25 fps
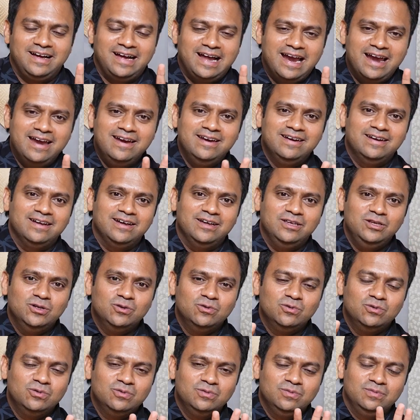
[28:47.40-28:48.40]
and
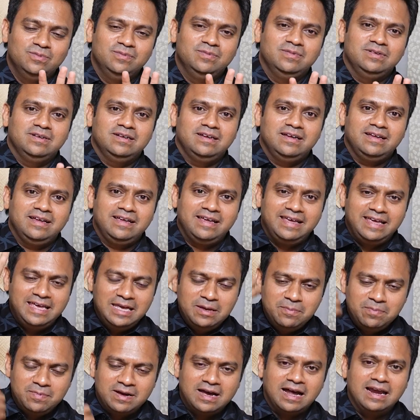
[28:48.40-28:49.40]
you
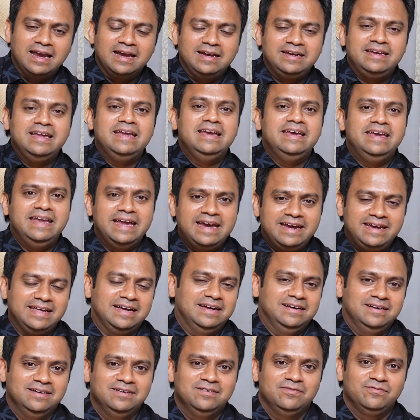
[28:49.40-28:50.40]
keep collecting data
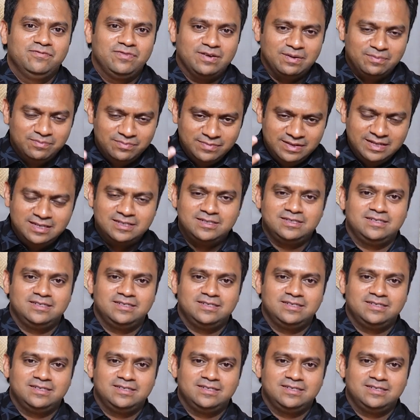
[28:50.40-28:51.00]
from these